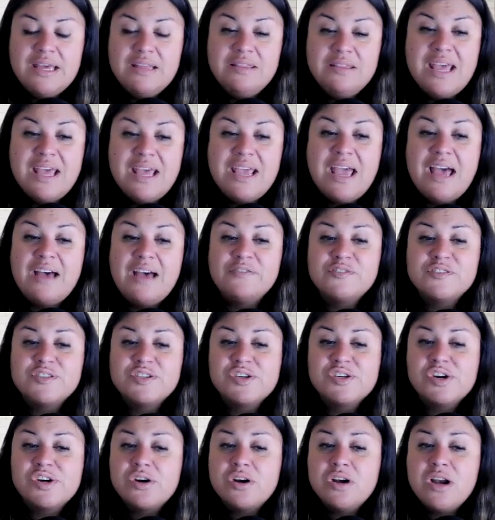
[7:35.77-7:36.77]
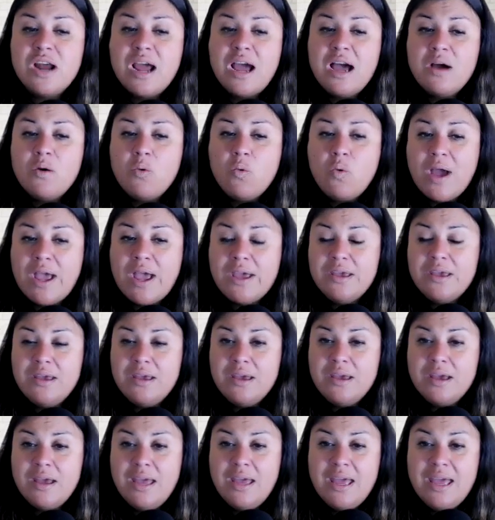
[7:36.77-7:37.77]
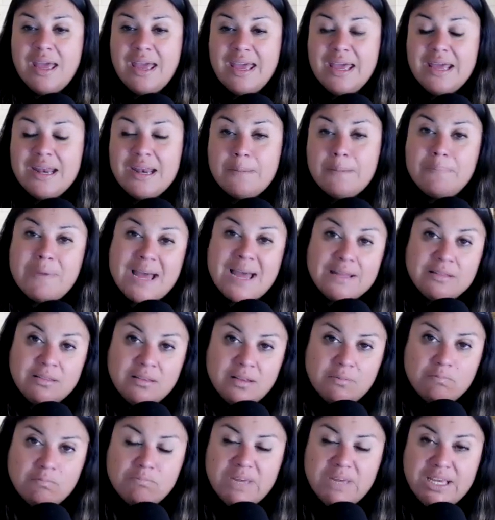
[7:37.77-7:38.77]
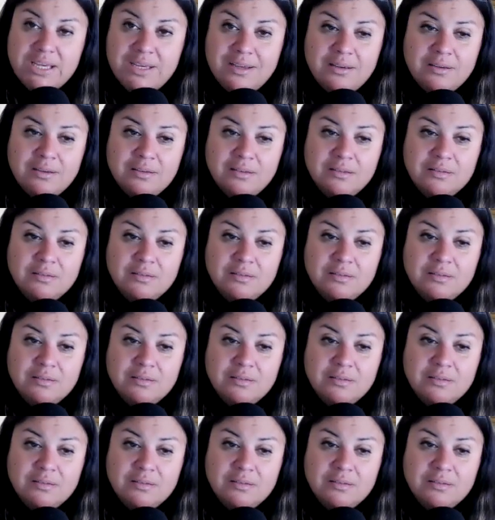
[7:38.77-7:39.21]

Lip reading: They have turned away and abandoned me.